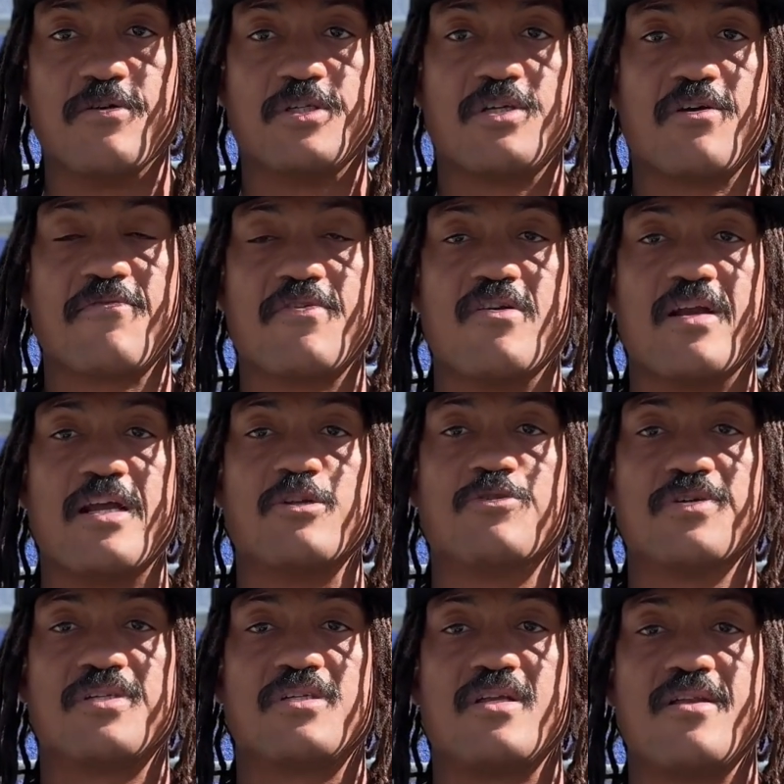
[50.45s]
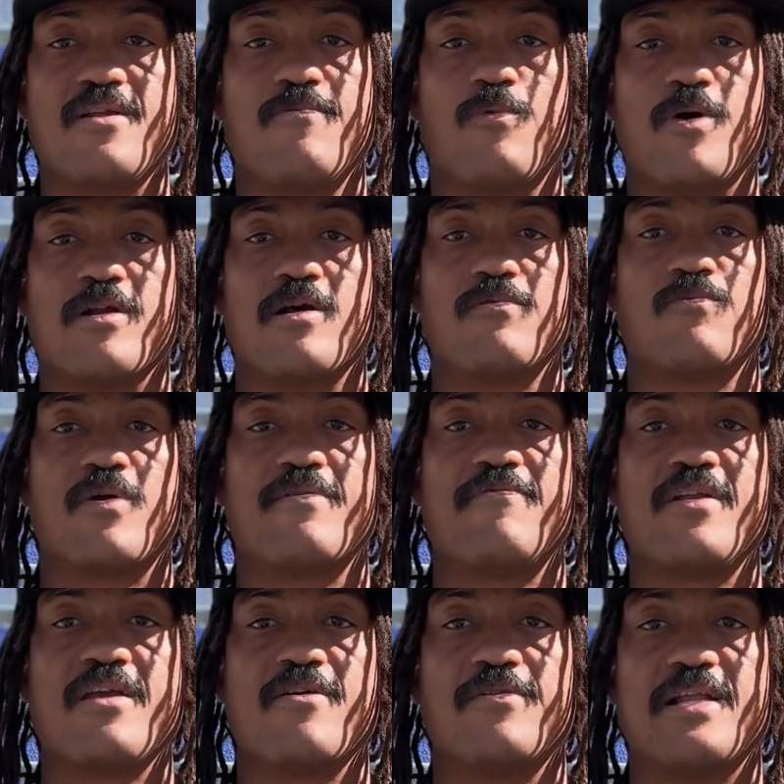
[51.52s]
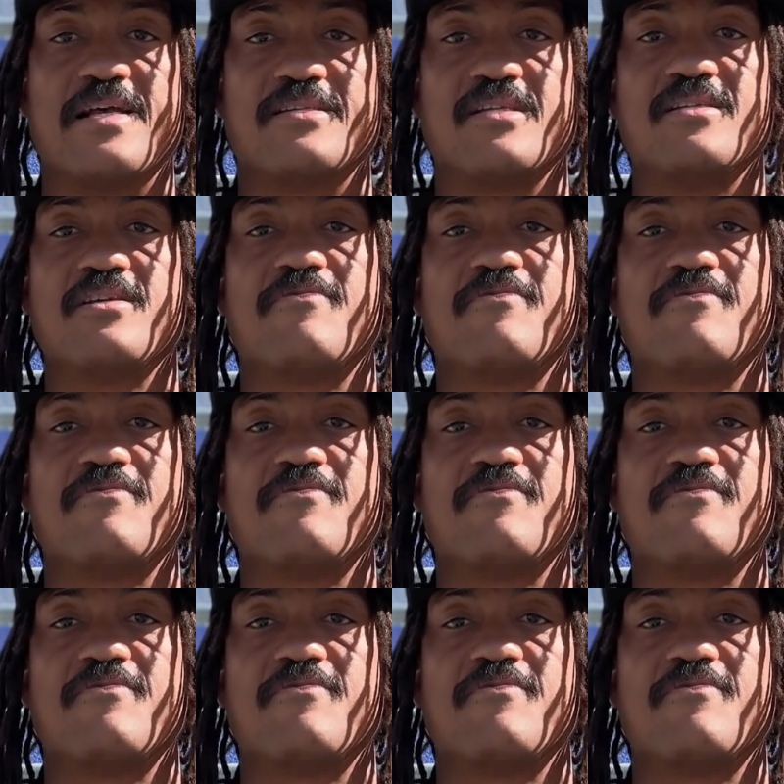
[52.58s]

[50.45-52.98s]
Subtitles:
So if you're interested in one-on-one video lessons,